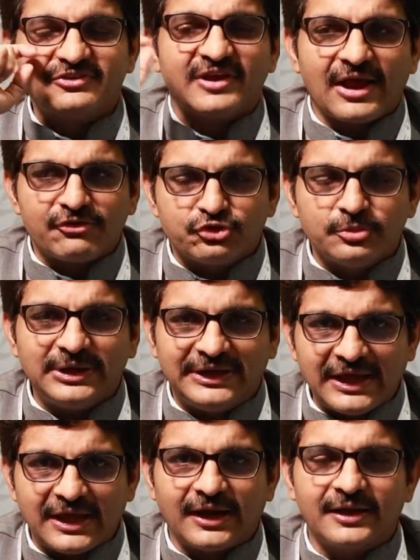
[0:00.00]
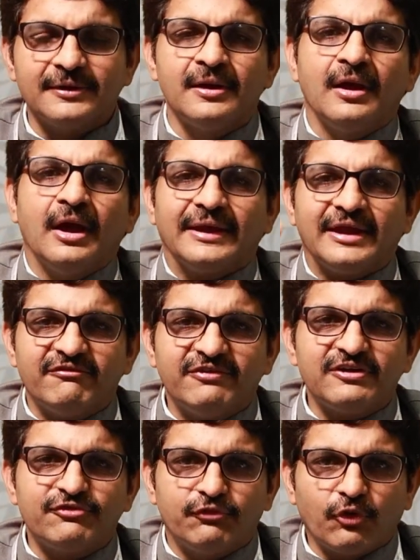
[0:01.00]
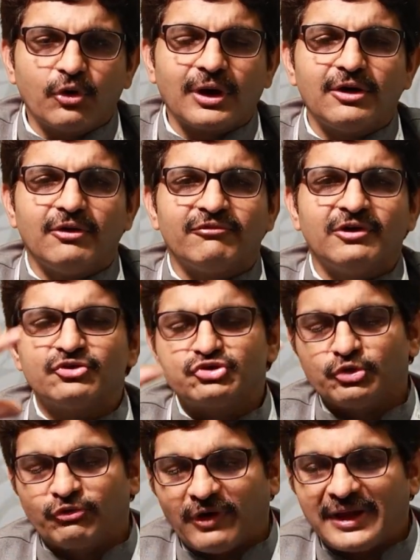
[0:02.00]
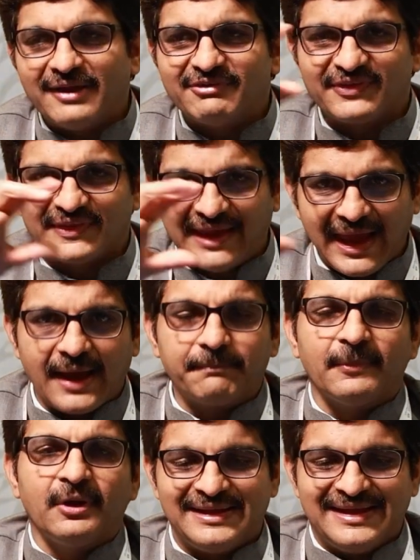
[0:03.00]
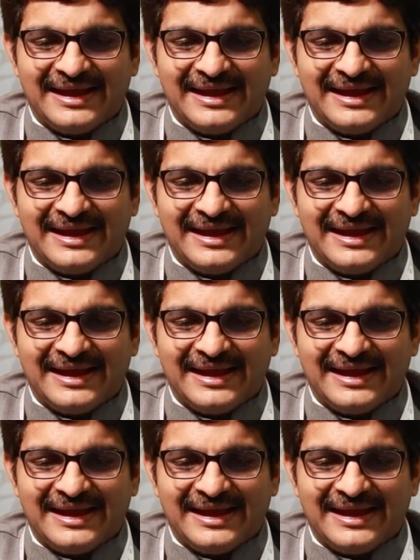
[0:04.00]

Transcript: has to be taken every 4 hours to 5 hours gap.